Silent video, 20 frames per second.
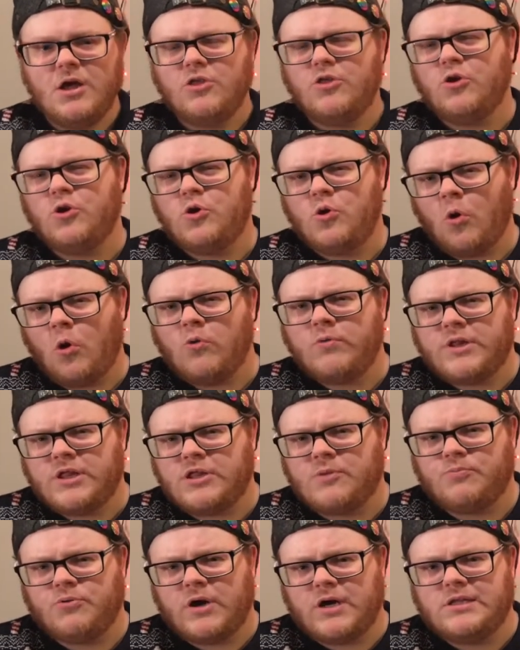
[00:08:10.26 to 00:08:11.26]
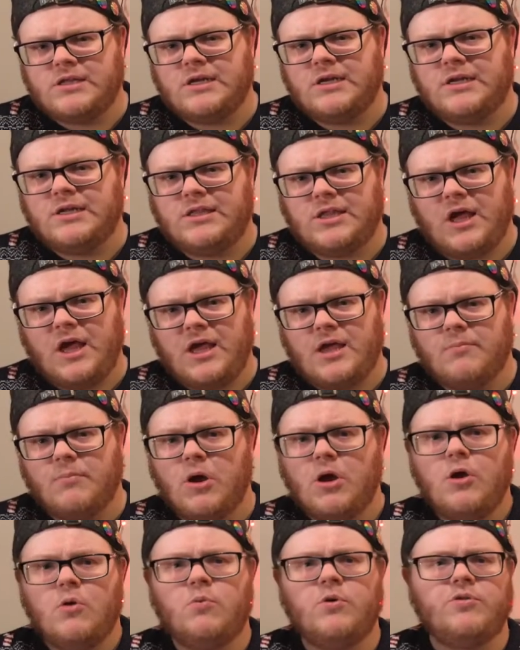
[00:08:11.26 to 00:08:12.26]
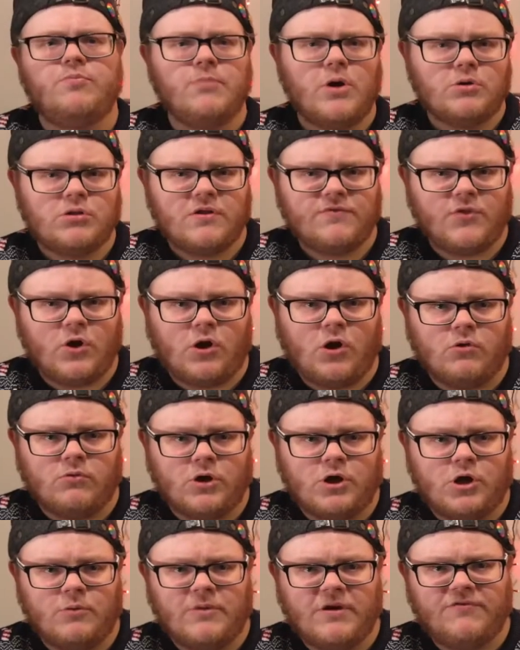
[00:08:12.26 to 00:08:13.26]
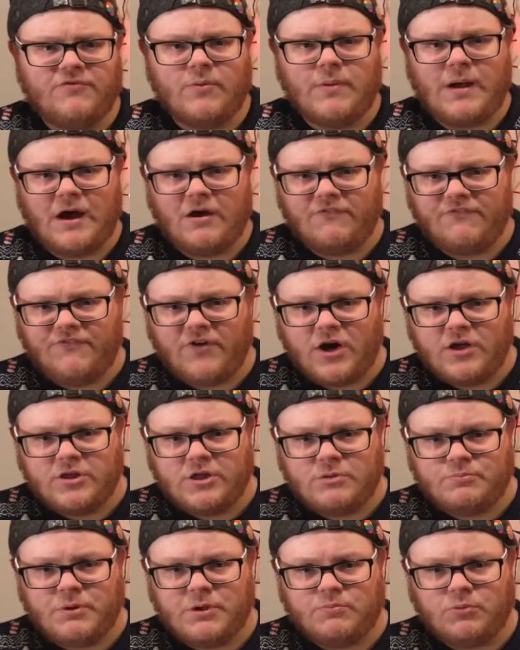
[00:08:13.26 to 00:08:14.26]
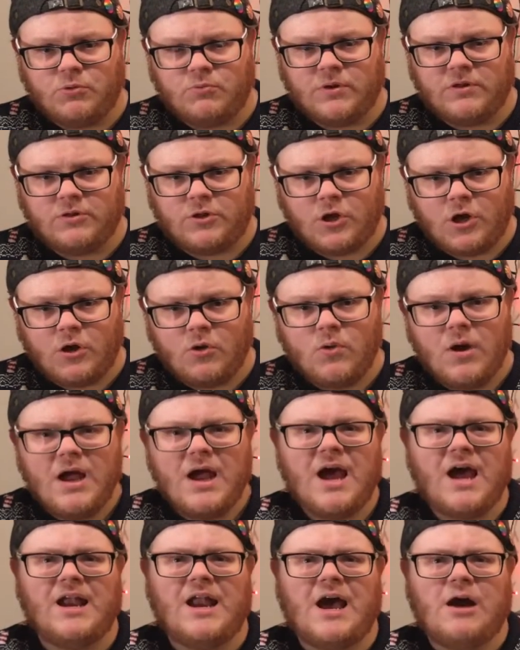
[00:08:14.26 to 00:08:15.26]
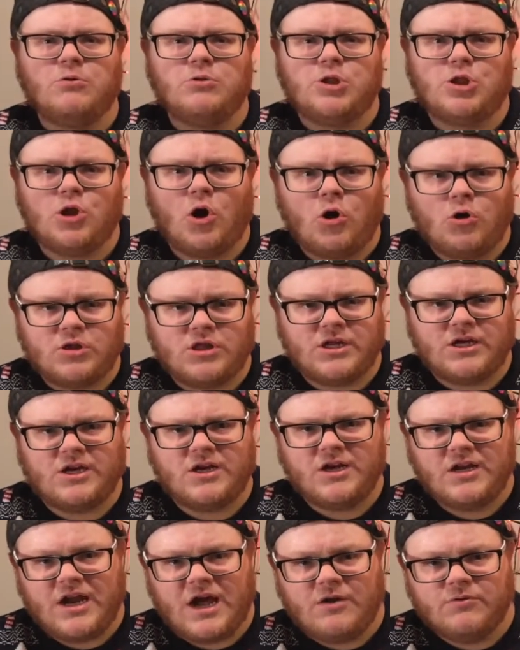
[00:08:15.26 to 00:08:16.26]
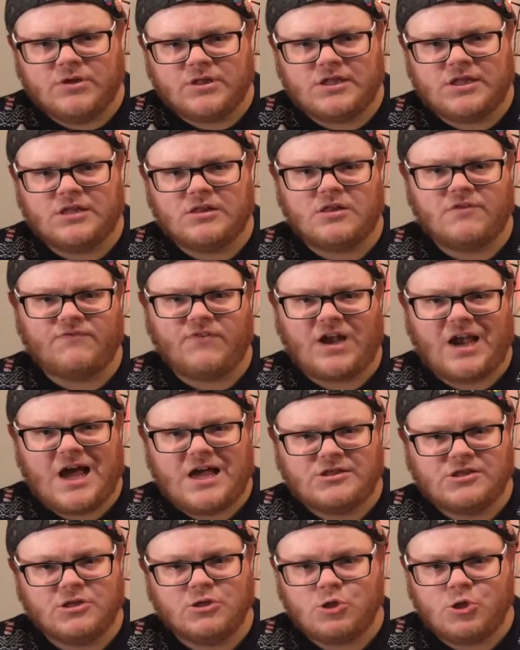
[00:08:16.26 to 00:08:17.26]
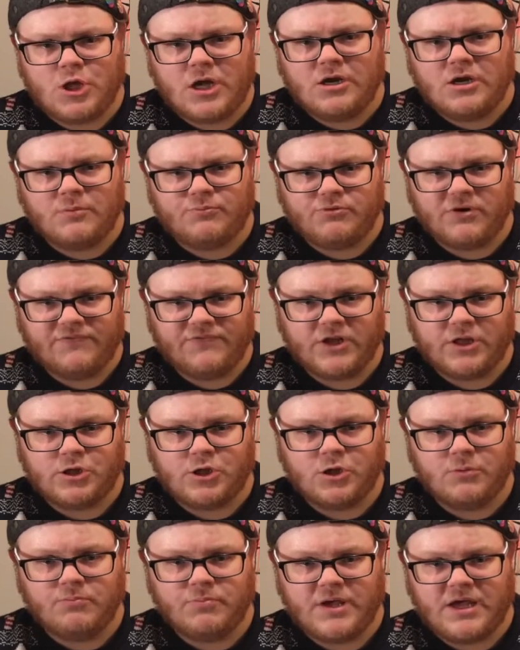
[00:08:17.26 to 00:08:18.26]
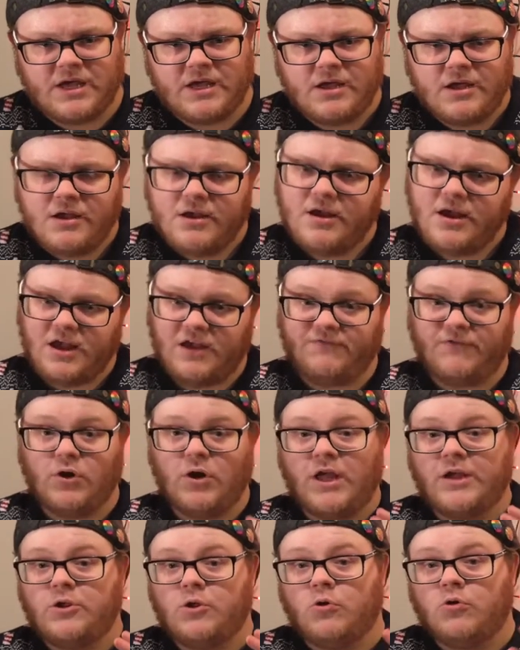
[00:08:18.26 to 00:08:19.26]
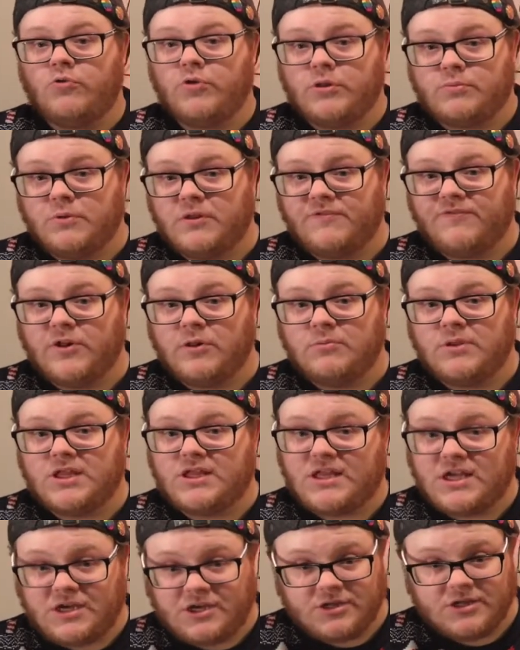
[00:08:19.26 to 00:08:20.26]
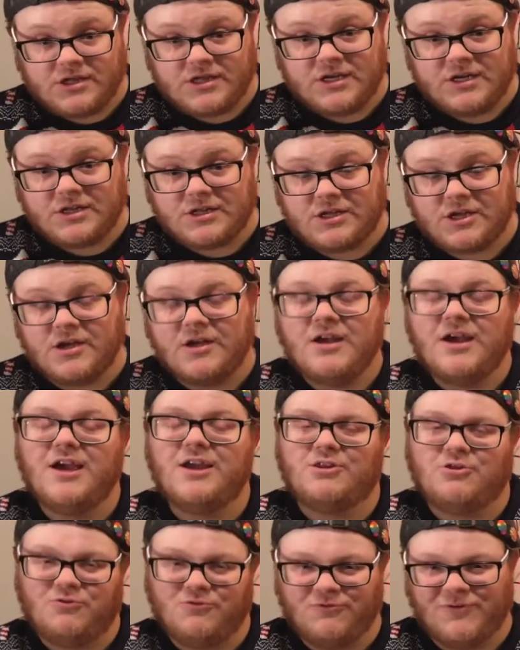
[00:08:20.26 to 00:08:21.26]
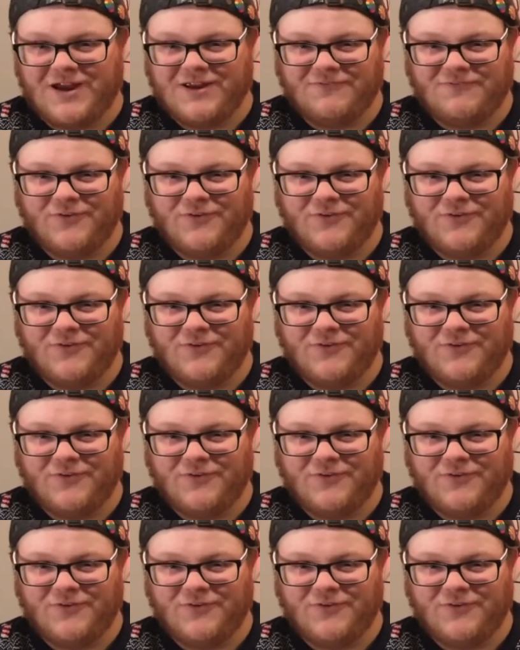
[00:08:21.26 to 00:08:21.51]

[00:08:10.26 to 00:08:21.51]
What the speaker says: The gore is surprisingly tame, with most of the horror coming from how far these people will go and how toxic an inherent sense of class and gender privilege can be. If you like your Christmas film sick and sinister, it's great